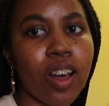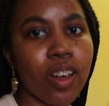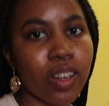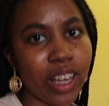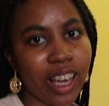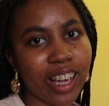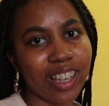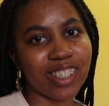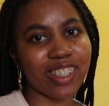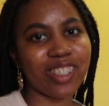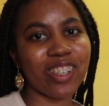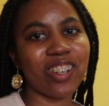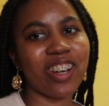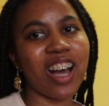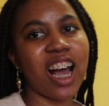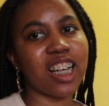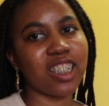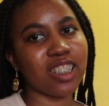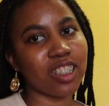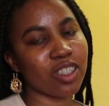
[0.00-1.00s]
Okay, so
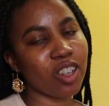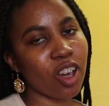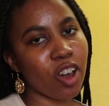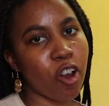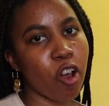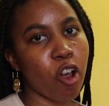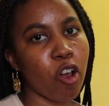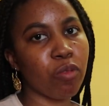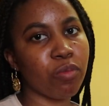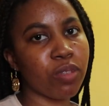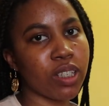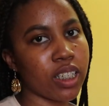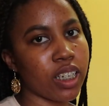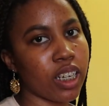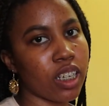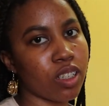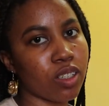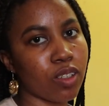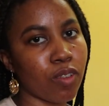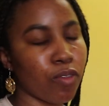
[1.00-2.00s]
I just got home.
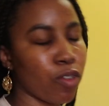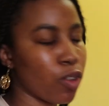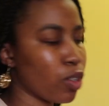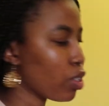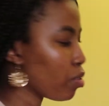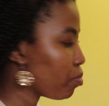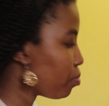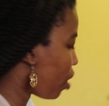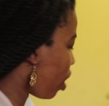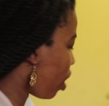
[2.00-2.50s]
Today is the 4th of